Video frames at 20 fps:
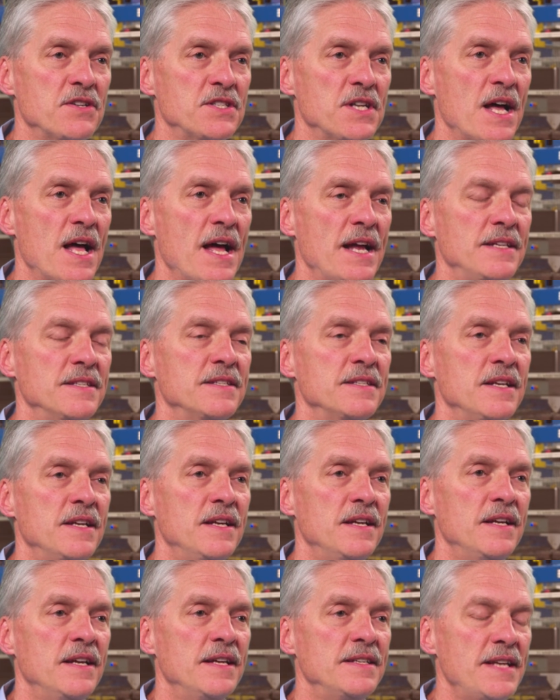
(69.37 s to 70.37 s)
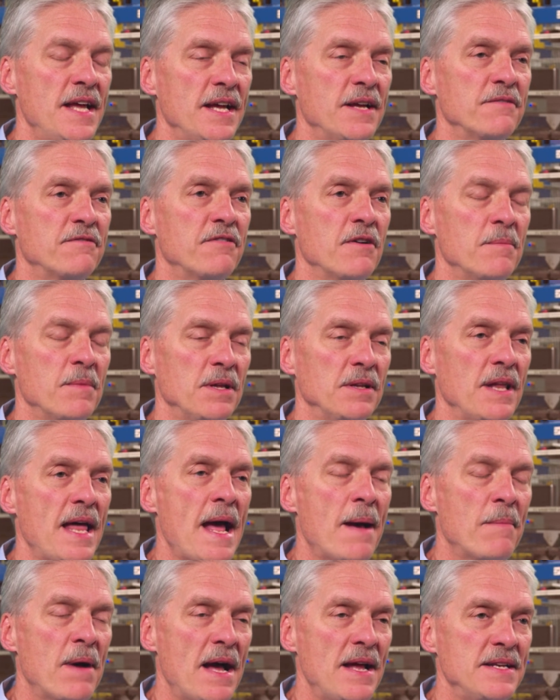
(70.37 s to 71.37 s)
designs, take it from a
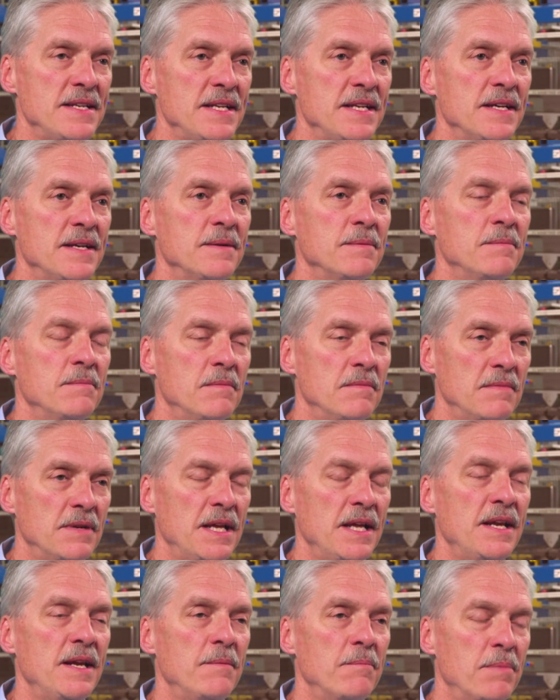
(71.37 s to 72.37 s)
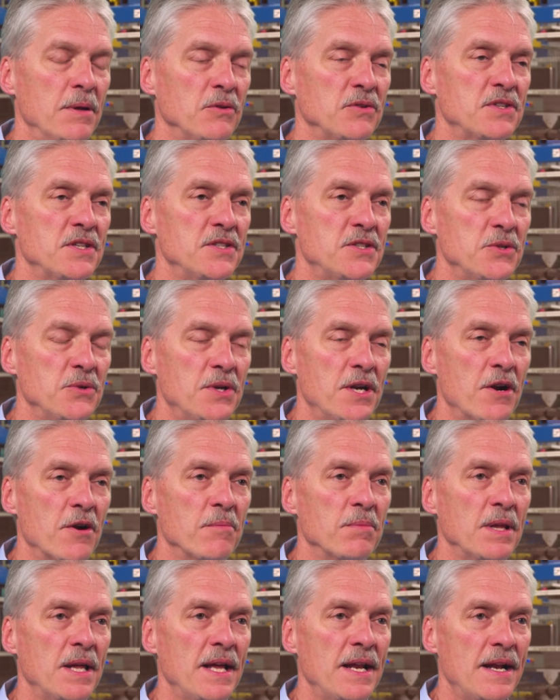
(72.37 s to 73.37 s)
lab idea, get it built into an
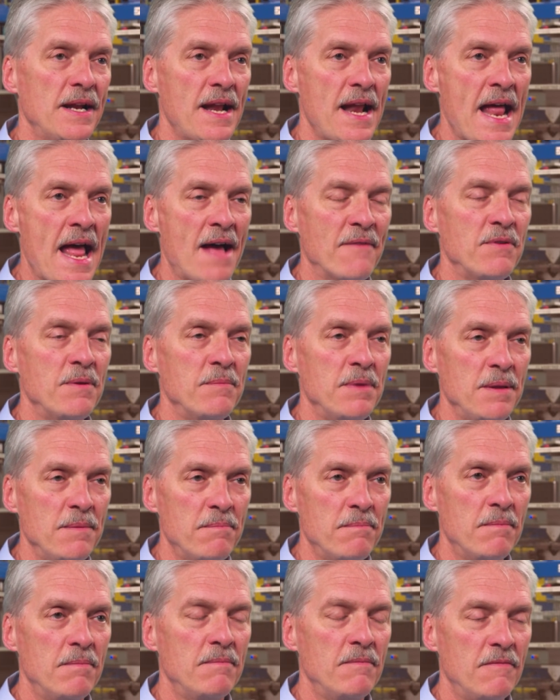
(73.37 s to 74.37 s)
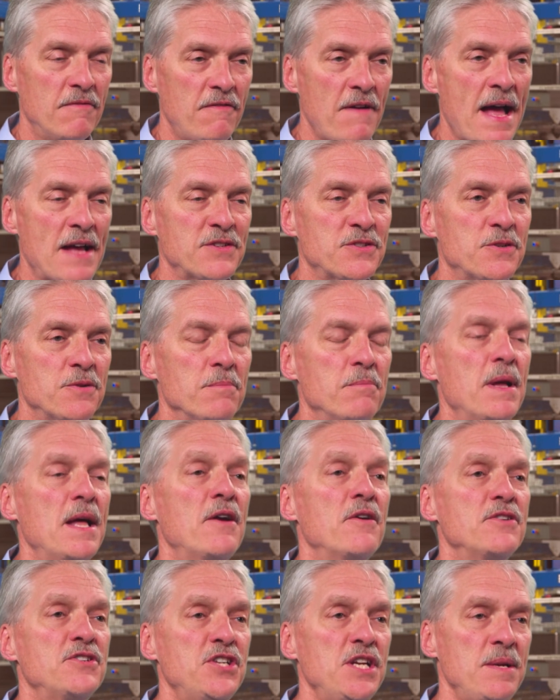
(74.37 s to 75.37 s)
airplane, have it be faster,
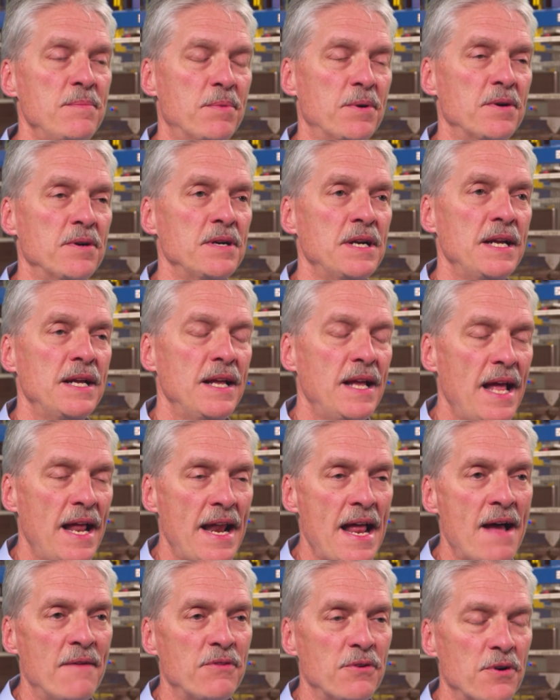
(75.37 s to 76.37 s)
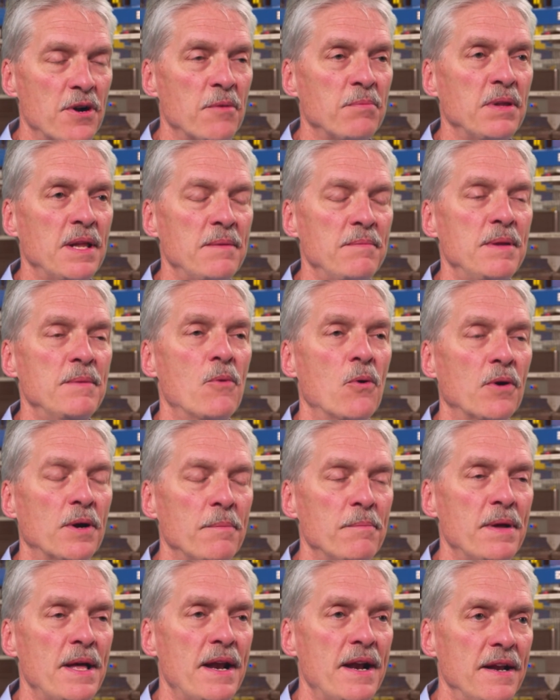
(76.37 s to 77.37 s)
better, cheaper, and have their airplane be more
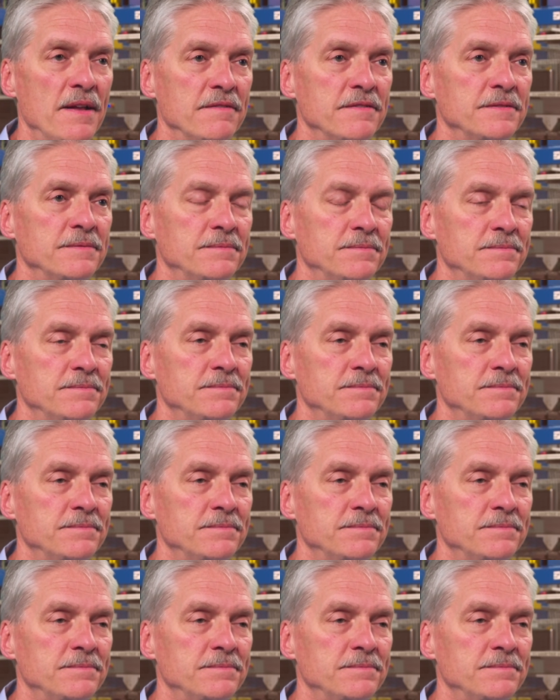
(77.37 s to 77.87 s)
competitive.